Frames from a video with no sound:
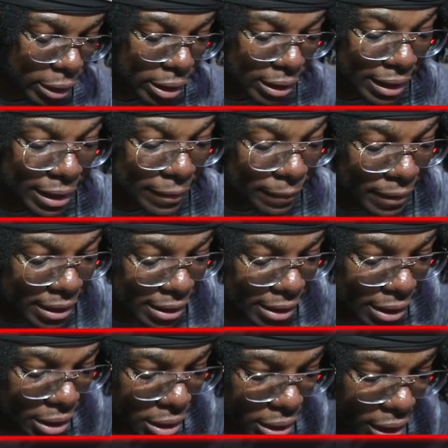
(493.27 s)

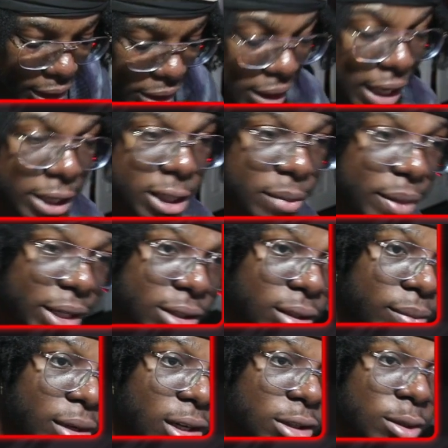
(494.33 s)
defenses to actually make
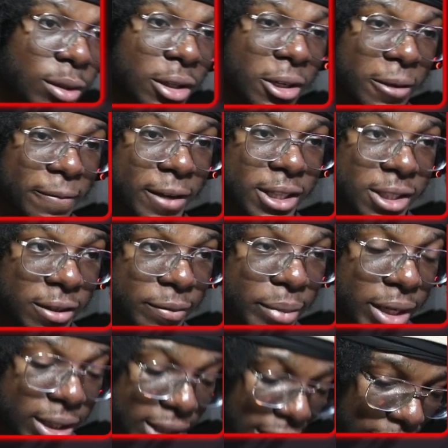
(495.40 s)
ZAMASU the defensive
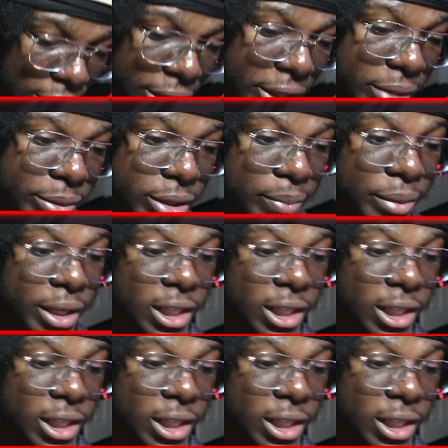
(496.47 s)
menace that you need him to be,